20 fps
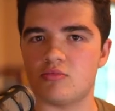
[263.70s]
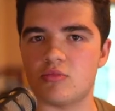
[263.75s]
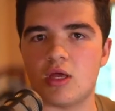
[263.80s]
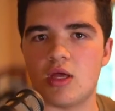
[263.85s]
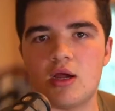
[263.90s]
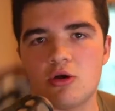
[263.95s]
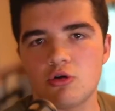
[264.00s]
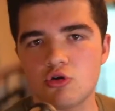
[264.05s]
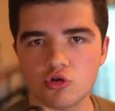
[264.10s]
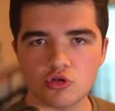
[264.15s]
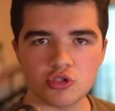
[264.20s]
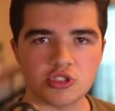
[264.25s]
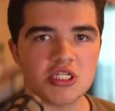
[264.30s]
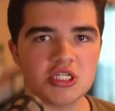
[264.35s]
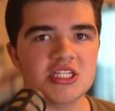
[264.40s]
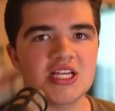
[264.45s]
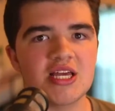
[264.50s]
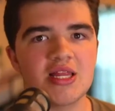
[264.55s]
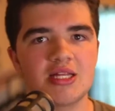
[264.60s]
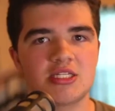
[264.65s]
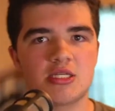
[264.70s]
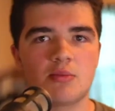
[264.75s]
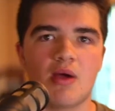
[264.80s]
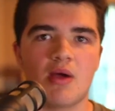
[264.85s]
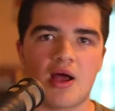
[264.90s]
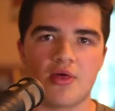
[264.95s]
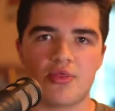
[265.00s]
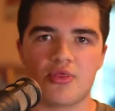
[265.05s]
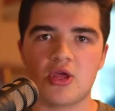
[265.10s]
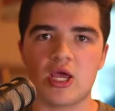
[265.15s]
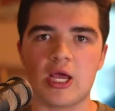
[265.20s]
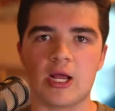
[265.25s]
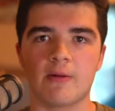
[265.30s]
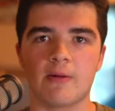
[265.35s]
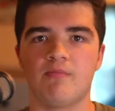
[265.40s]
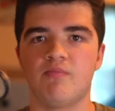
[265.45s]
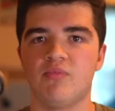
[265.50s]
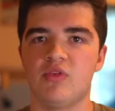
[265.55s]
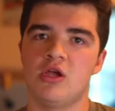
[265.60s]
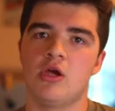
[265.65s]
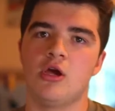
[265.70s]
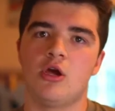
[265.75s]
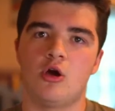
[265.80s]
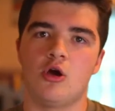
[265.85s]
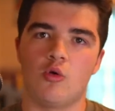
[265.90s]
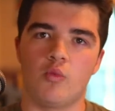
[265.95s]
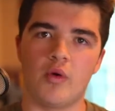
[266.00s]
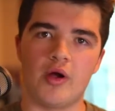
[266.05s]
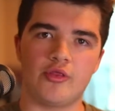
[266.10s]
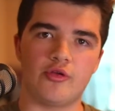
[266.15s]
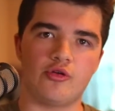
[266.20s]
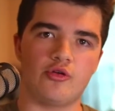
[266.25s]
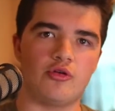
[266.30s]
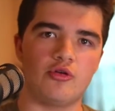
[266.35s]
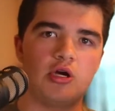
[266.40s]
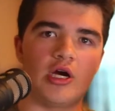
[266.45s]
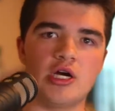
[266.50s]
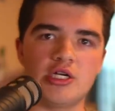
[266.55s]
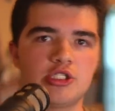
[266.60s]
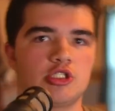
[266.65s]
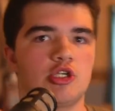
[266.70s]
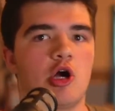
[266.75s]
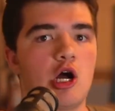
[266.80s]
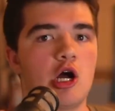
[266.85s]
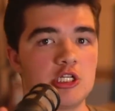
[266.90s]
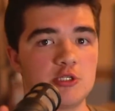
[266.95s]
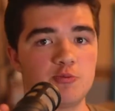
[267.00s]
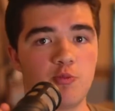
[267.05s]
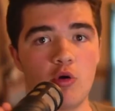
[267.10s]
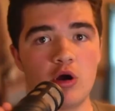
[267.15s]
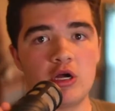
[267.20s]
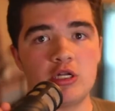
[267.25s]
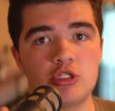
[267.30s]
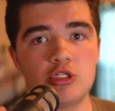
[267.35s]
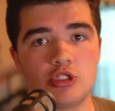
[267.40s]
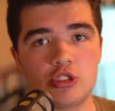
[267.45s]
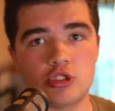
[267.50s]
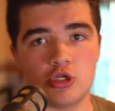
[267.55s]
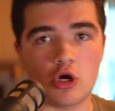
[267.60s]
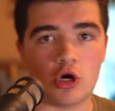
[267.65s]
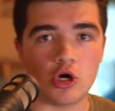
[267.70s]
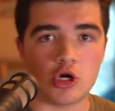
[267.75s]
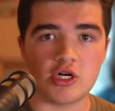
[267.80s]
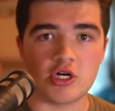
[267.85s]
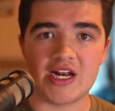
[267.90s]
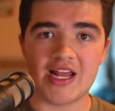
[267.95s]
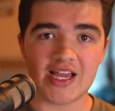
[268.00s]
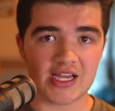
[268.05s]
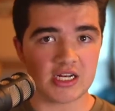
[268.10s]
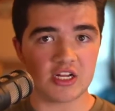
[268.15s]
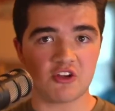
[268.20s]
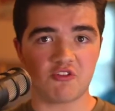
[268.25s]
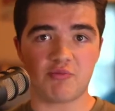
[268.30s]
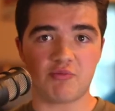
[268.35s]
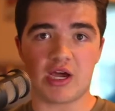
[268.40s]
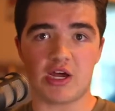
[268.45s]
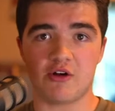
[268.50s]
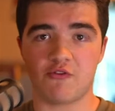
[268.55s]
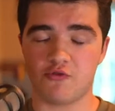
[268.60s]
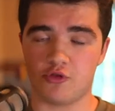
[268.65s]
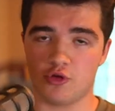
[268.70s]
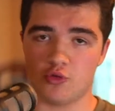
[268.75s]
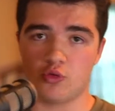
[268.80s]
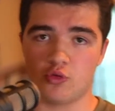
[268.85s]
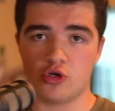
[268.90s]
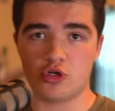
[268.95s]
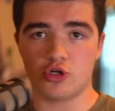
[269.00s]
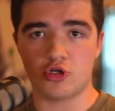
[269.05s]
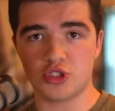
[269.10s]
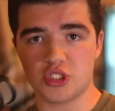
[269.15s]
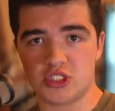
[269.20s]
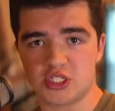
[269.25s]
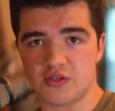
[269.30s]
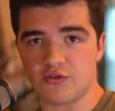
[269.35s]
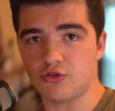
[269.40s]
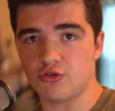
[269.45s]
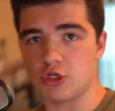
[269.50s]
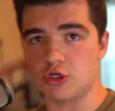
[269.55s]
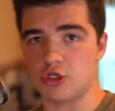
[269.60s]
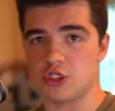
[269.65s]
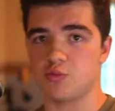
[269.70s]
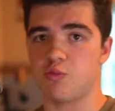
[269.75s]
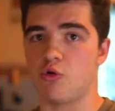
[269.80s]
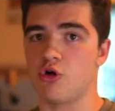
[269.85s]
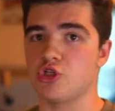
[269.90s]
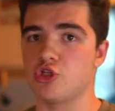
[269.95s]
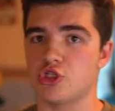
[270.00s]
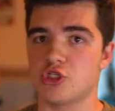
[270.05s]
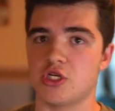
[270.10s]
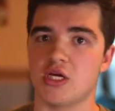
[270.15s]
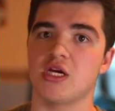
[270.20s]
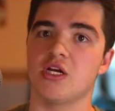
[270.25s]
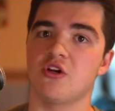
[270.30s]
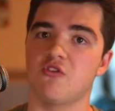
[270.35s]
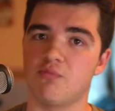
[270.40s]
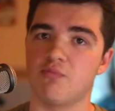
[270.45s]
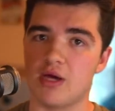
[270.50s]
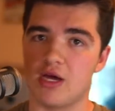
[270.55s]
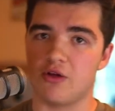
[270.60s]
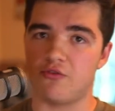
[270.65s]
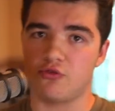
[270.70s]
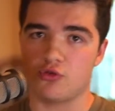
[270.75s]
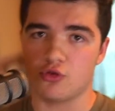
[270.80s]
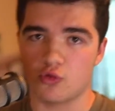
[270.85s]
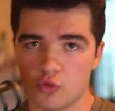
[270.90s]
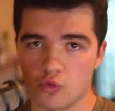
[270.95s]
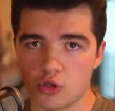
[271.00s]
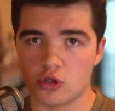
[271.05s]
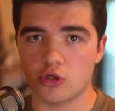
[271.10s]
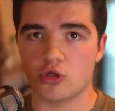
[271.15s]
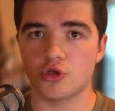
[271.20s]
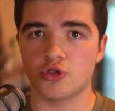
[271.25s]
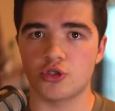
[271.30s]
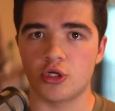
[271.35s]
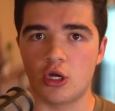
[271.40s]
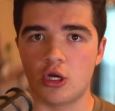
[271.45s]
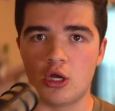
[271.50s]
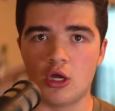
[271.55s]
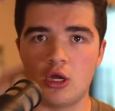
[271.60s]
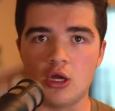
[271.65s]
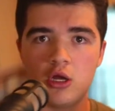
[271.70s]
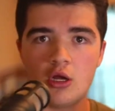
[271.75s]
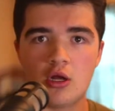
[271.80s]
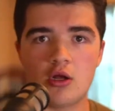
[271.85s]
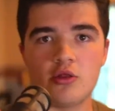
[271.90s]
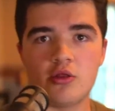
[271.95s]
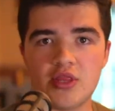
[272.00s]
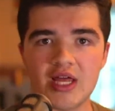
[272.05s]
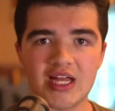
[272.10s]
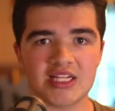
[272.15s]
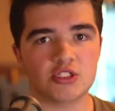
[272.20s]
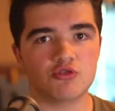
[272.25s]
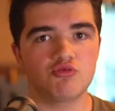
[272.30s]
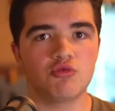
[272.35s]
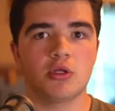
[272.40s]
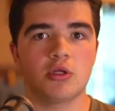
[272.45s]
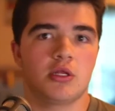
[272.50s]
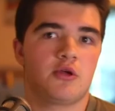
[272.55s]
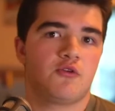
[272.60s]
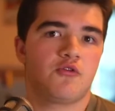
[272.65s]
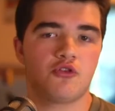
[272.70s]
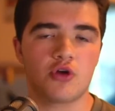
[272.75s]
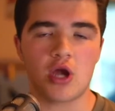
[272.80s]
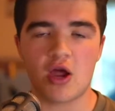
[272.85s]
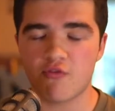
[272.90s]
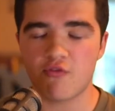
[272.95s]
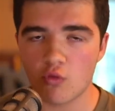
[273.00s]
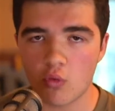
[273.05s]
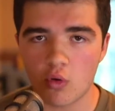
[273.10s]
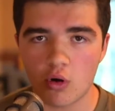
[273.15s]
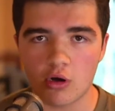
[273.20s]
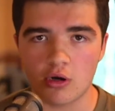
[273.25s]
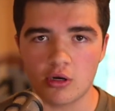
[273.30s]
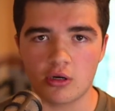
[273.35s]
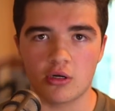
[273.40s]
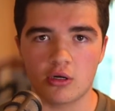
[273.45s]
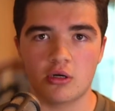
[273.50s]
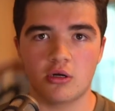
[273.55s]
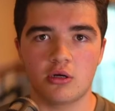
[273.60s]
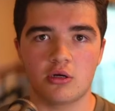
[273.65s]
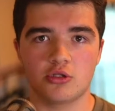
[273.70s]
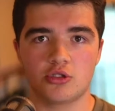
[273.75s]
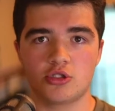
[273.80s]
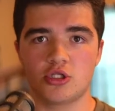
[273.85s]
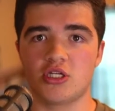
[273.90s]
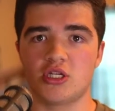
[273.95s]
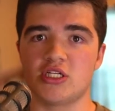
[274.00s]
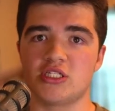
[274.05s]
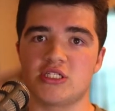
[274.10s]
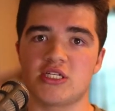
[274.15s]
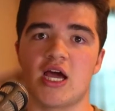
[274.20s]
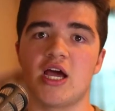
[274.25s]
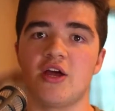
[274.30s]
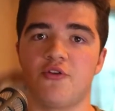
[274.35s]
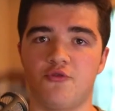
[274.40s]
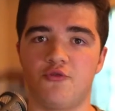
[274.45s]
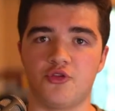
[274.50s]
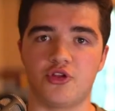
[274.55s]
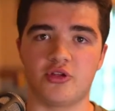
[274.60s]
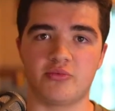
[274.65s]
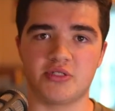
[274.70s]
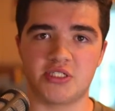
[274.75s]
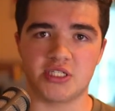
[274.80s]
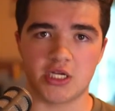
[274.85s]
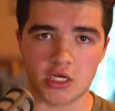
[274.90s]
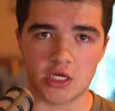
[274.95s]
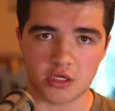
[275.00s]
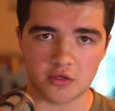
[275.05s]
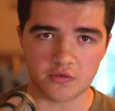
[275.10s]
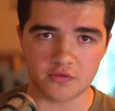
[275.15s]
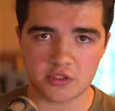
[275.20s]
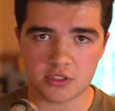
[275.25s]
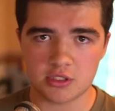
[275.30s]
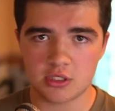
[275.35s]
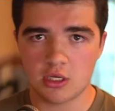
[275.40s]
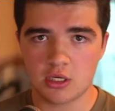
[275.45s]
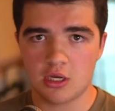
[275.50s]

who's to say that's a bad thing? Whether Hasan's points are negative, bad for the world, Stephen Crowder's points are negative, bad for the world, that's really for everyone to decide for themselves.